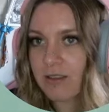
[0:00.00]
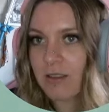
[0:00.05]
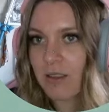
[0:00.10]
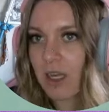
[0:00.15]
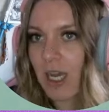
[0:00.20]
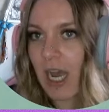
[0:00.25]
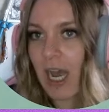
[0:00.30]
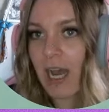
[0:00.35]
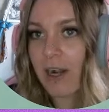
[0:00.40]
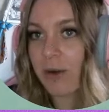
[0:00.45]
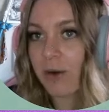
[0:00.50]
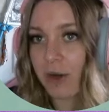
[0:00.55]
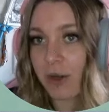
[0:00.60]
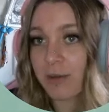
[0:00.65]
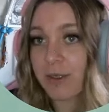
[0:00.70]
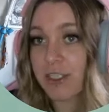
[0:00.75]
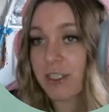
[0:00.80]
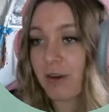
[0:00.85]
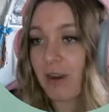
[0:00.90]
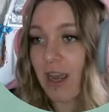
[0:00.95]
I don't know
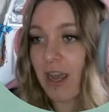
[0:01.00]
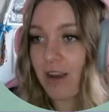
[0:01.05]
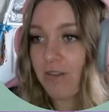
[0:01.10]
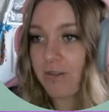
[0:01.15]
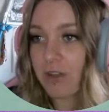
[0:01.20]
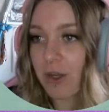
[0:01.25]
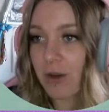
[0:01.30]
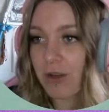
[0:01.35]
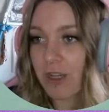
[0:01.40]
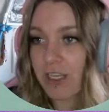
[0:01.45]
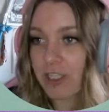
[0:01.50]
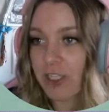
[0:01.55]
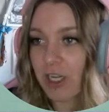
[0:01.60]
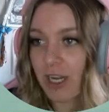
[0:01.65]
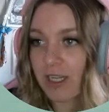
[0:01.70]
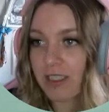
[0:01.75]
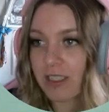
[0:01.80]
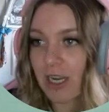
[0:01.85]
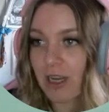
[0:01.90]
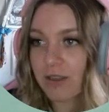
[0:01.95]
what you have, go get
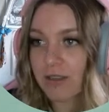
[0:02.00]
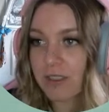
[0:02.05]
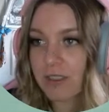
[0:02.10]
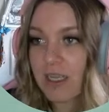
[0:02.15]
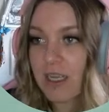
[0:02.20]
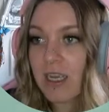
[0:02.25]
checked out.